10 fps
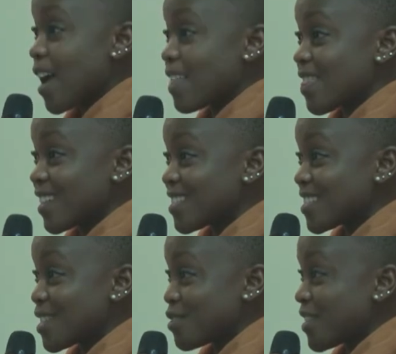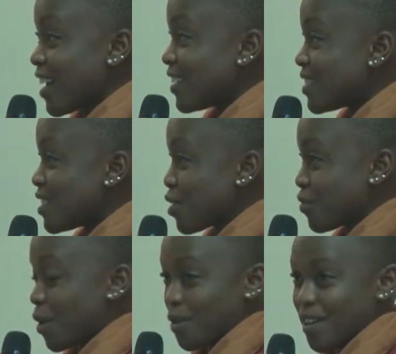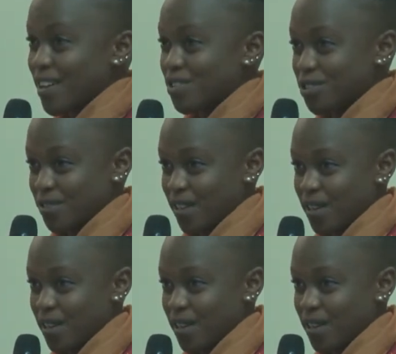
And that is the reality of our country.